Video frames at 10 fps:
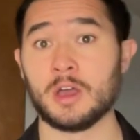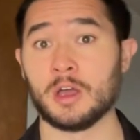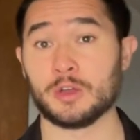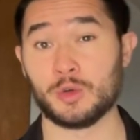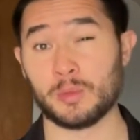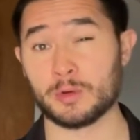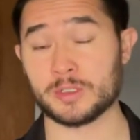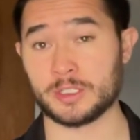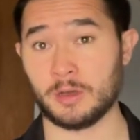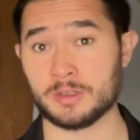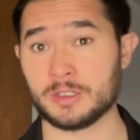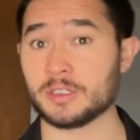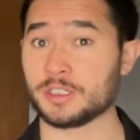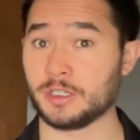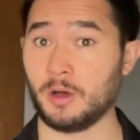Normal results
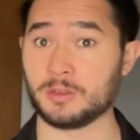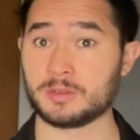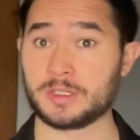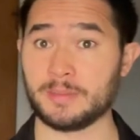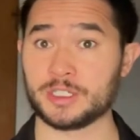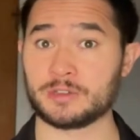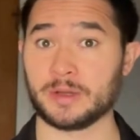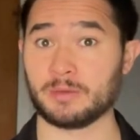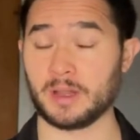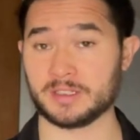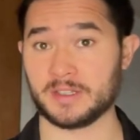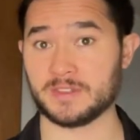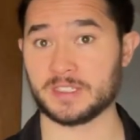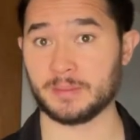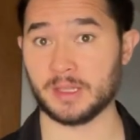should also demonstrate relative
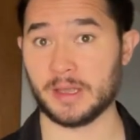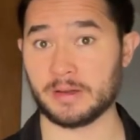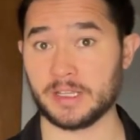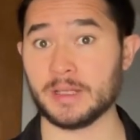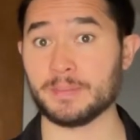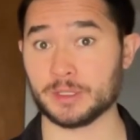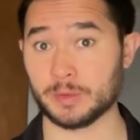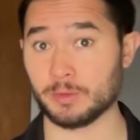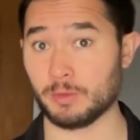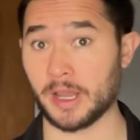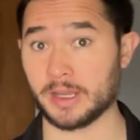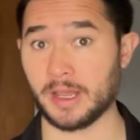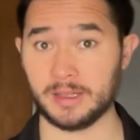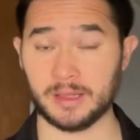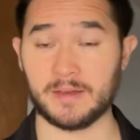similarity between right and left